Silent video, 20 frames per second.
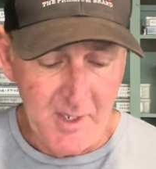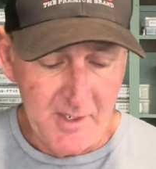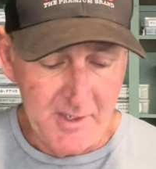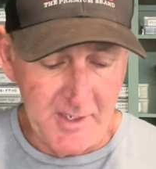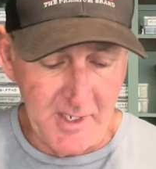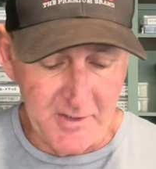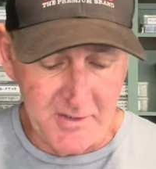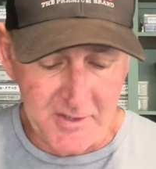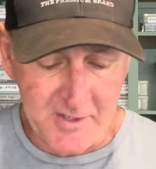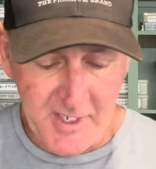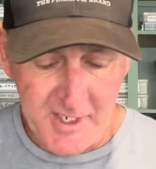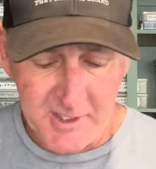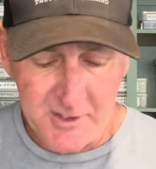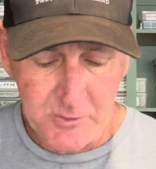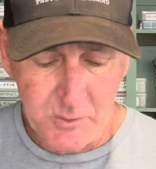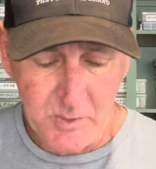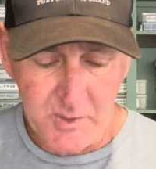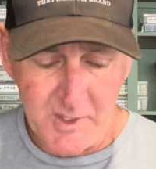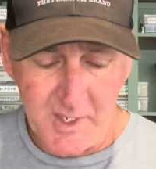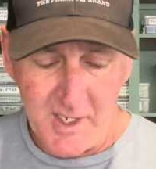Now the
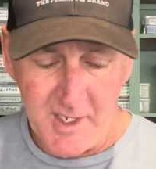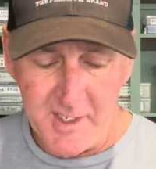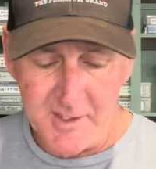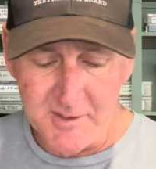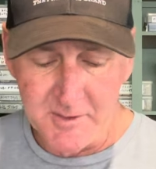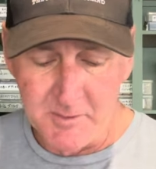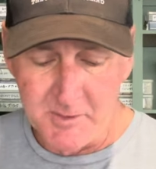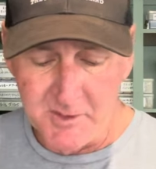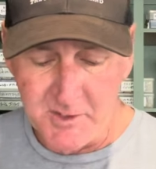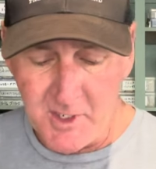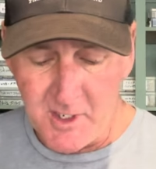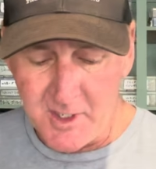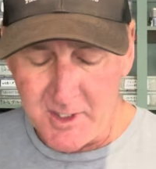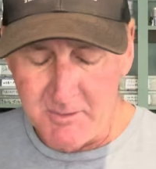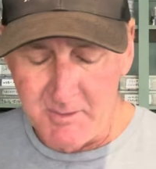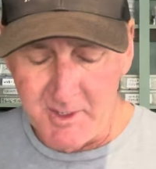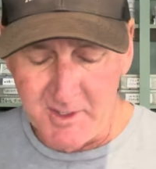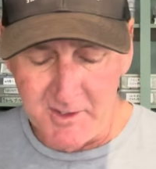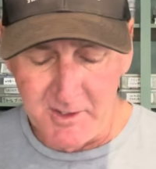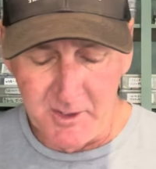next one, guys, I'm going to talk
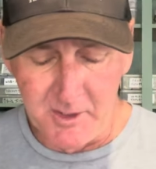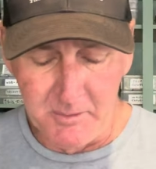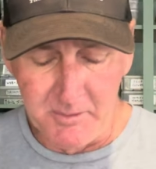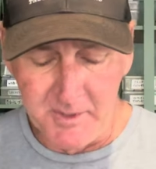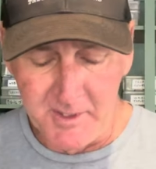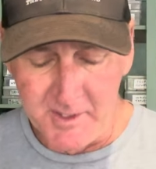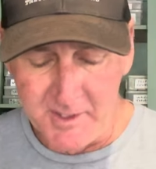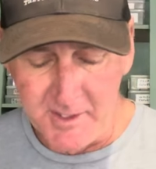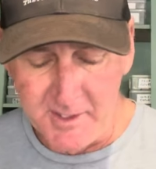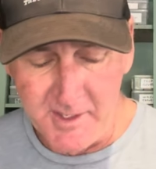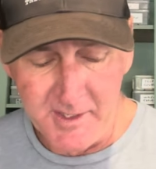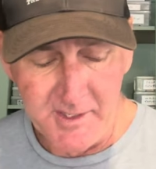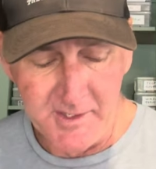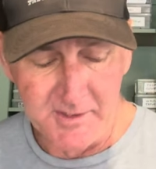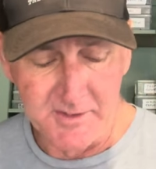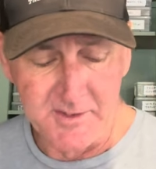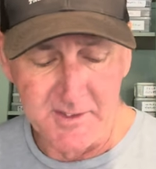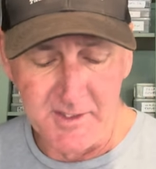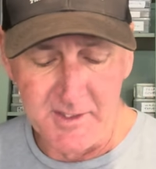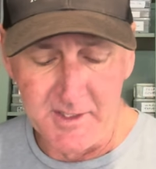about a little bit
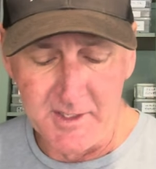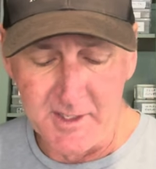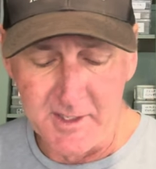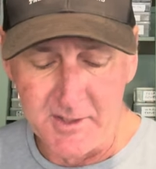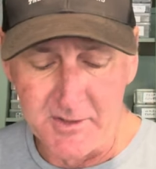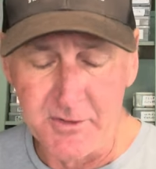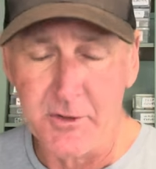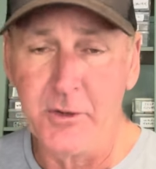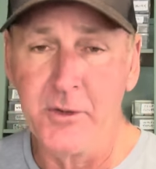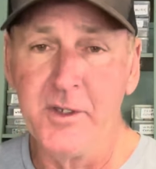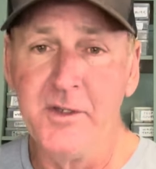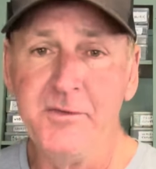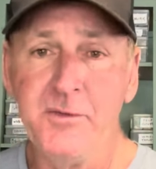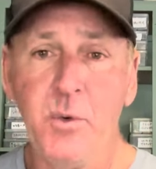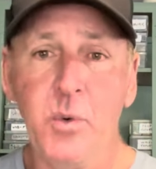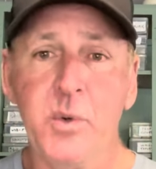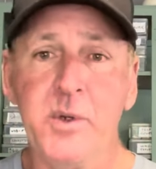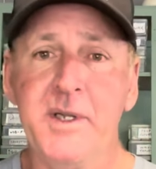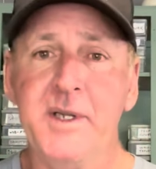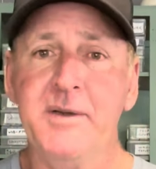is the 30,
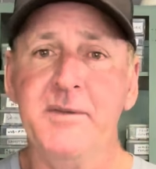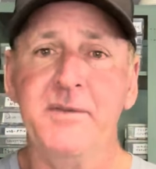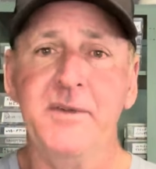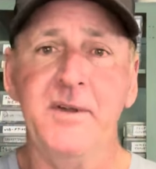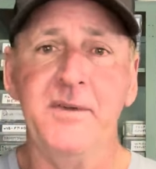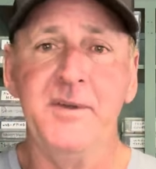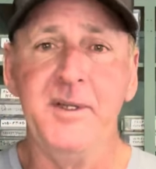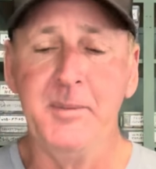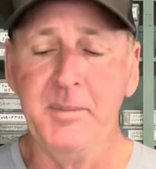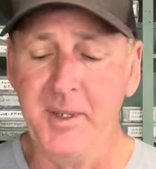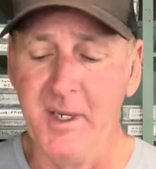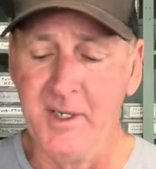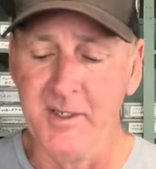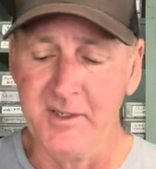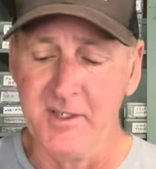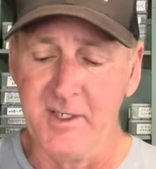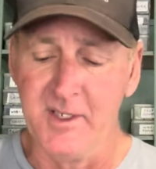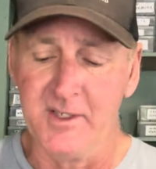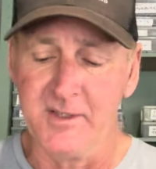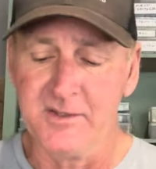40, and 50
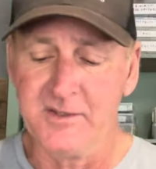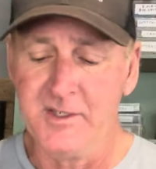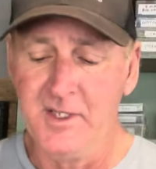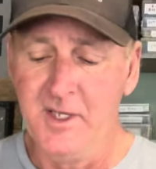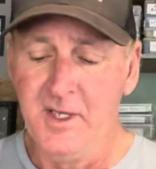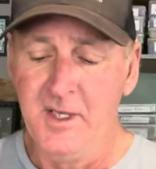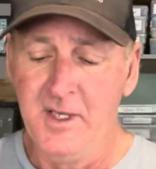pound test.